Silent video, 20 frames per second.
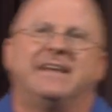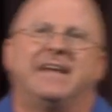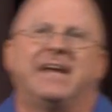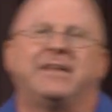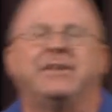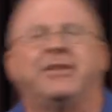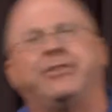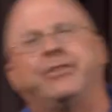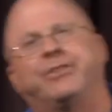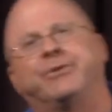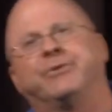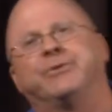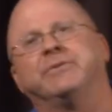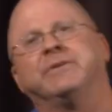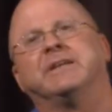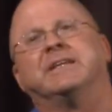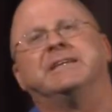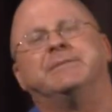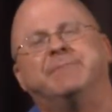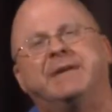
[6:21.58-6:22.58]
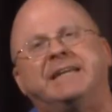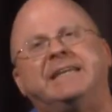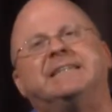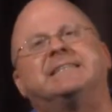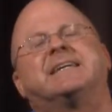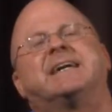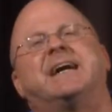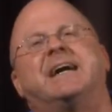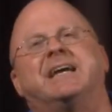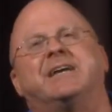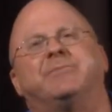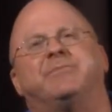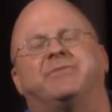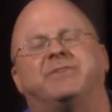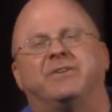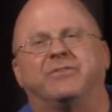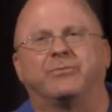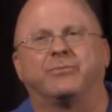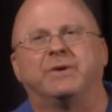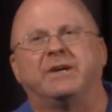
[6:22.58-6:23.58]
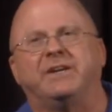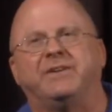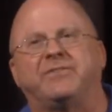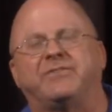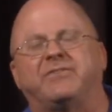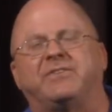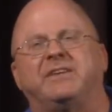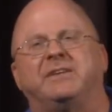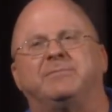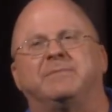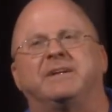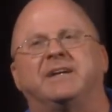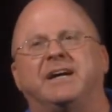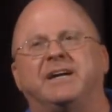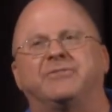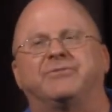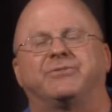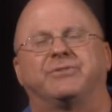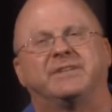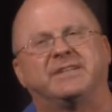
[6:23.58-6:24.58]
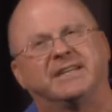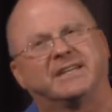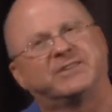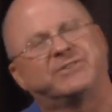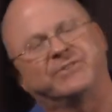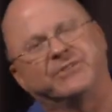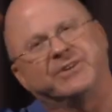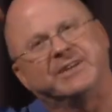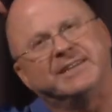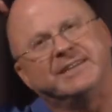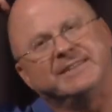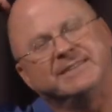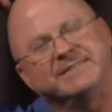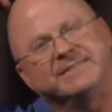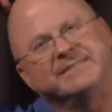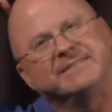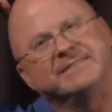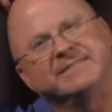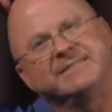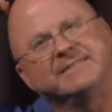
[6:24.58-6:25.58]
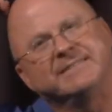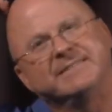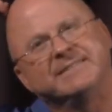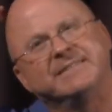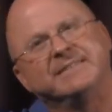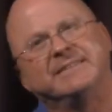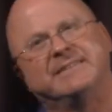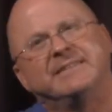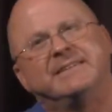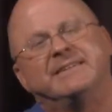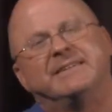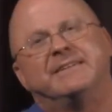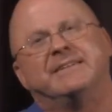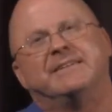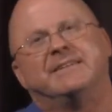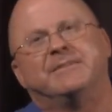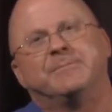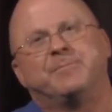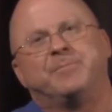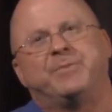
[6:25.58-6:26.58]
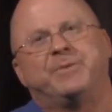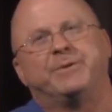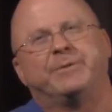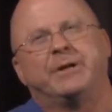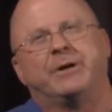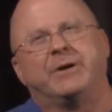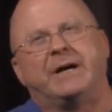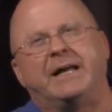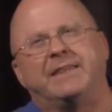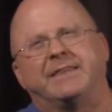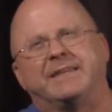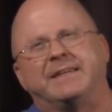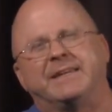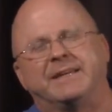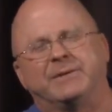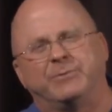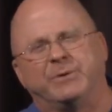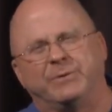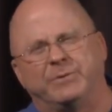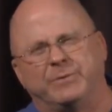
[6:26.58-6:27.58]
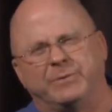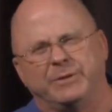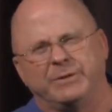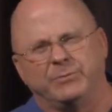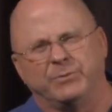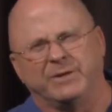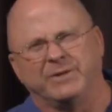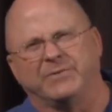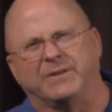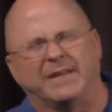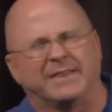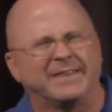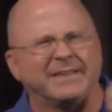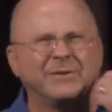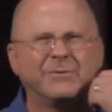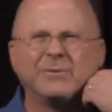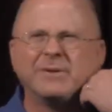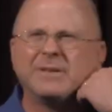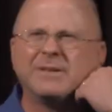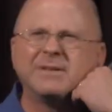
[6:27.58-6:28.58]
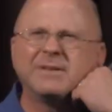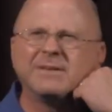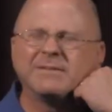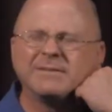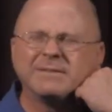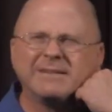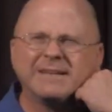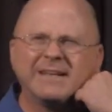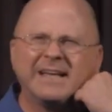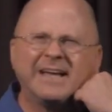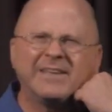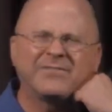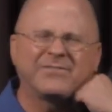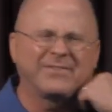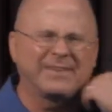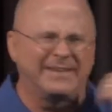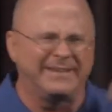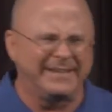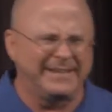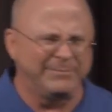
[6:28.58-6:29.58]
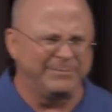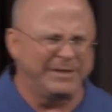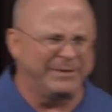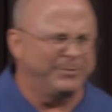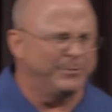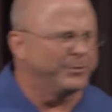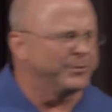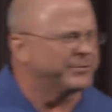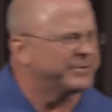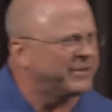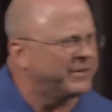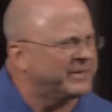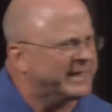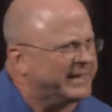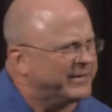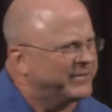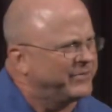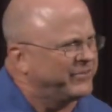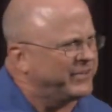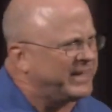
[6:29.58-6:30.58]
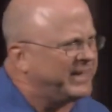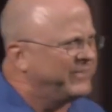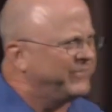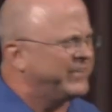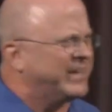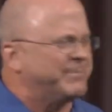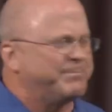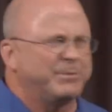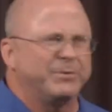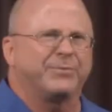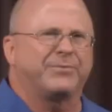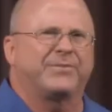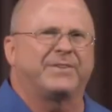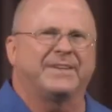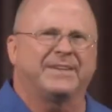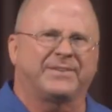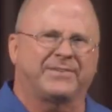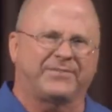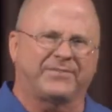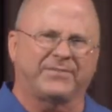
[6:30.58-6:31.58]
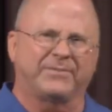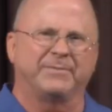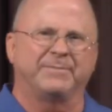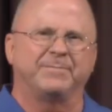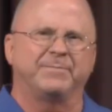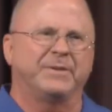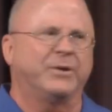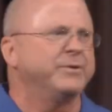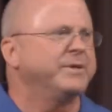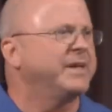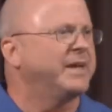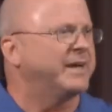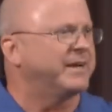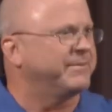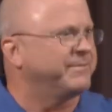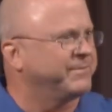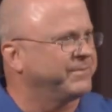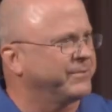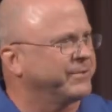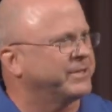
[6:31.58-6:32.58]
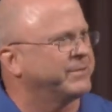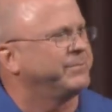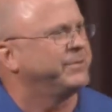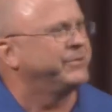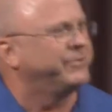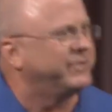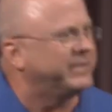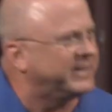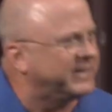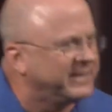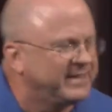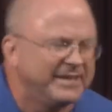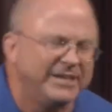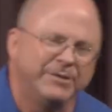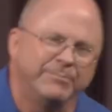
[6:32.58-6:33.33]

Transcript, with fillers: And then thirdly, many times his ways seem contradictory. You know, I think, when was it? I think last Sunday maybe we were talking out of John chapter 6. Oh yeah, for communion.